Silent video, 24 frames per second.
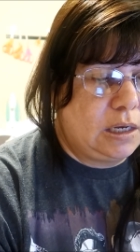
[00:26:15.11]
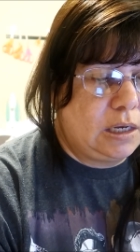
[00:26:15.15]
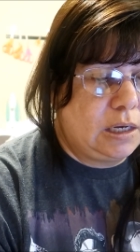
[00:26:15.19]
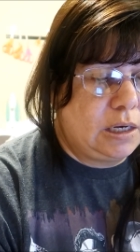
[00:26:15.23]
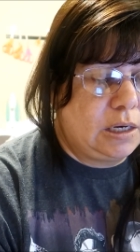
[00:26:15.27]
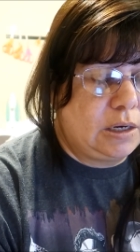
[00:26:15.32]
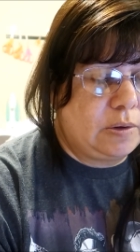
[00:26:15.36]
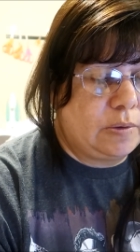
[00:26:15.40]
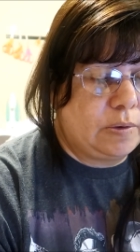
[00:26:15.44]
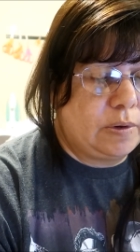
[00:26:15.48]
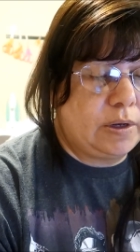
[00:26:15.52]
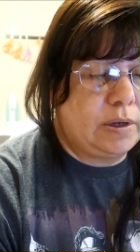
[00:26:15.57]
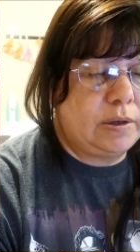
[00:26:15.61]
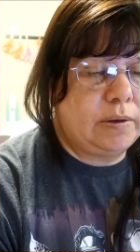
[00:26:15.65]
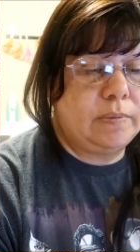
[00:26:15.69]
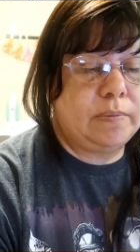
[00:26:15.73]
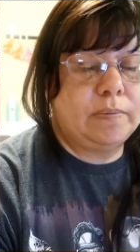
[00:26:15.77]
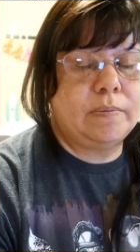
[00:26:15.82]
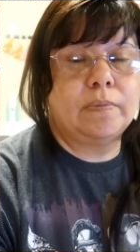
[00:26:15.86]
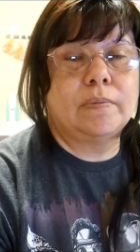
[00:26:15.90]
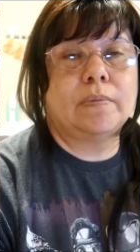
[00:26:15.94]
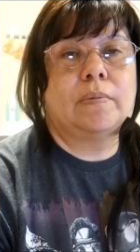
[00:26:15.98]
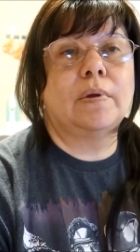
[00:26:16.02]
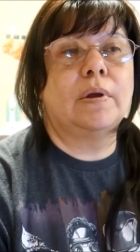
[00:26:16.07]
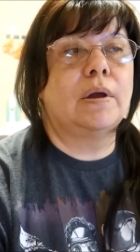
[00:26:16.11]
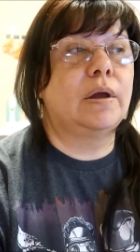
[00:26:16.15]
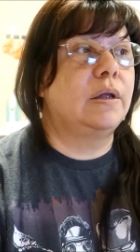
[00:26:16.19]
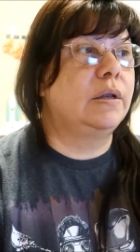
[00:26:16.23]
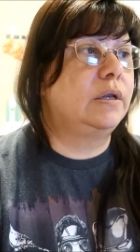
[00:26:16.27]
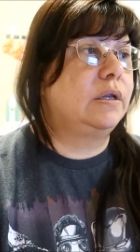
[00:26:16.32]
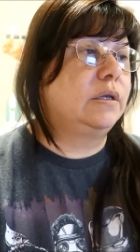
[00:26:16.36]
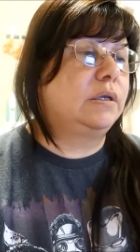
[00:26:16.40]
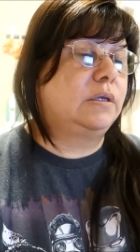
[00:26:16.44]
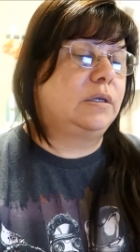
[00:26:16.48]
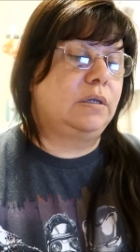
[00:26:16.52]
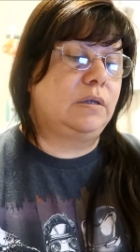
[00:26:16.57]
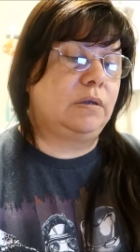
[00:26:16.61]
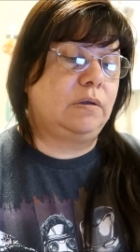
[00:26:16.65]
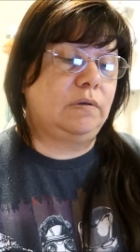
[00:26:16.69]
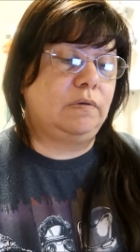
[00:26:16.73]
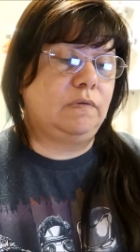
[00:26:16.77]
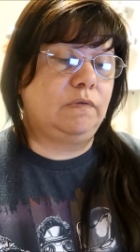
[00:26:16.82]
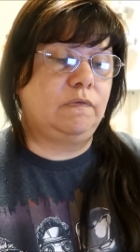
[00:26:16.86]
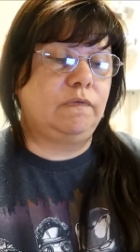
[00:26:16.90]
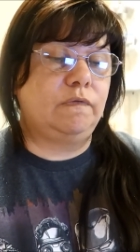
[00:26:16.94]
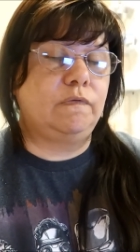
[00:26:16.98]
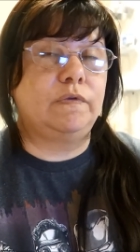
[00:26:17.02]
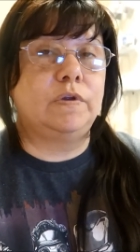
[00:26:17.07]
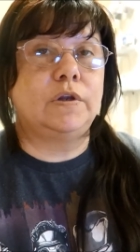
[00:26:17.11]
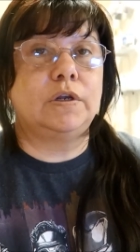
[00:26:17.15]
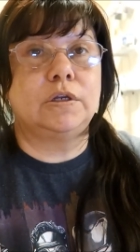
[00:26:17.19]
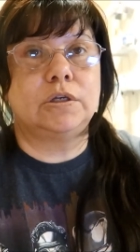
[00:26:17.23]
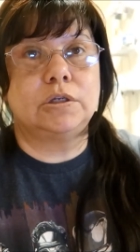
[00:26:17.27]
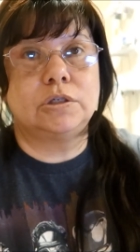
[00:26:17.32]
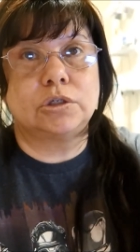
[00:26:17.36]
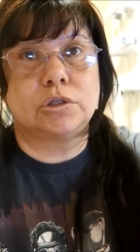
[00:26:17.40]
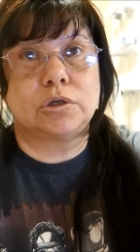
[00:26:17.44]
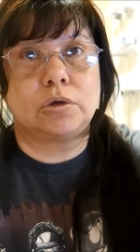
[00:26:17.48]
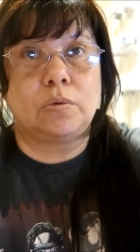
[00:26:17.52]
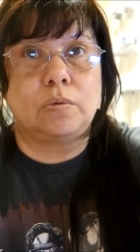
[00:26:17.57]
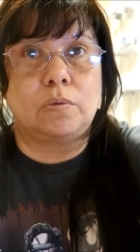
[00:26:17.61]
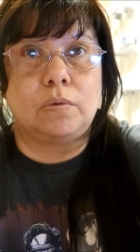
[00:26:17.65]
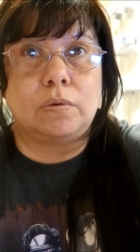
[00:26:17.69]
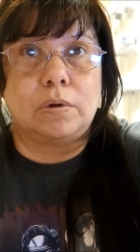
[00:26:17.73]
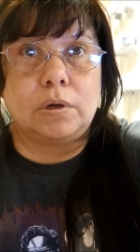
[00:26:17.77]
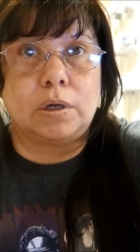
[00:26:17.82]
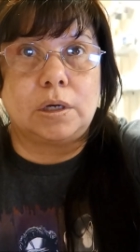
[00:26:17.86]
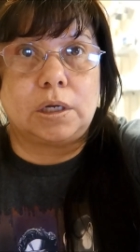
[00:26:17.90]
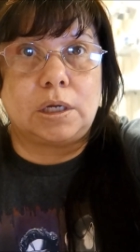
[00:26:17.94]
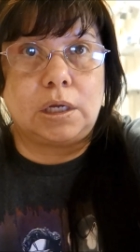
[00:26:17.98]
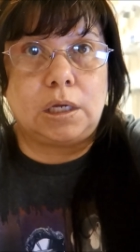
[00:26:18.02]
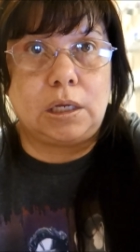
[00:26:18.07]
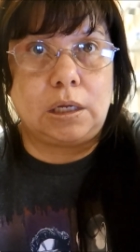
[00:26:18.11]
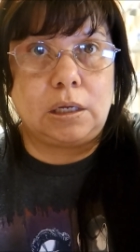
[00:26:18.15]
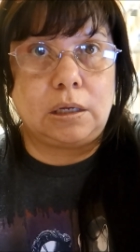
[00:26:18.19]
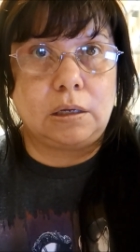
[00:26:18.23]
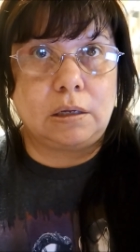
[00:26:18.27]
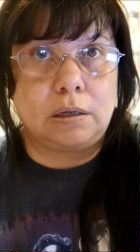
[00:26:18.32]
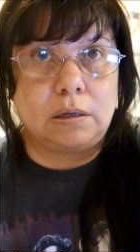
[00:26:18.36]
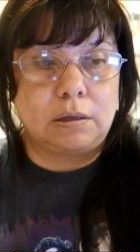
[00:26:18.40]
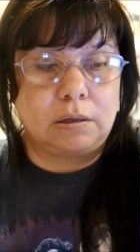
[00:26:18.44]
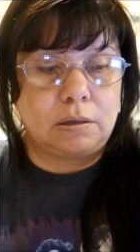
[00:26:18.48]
anyway, I need to finish working.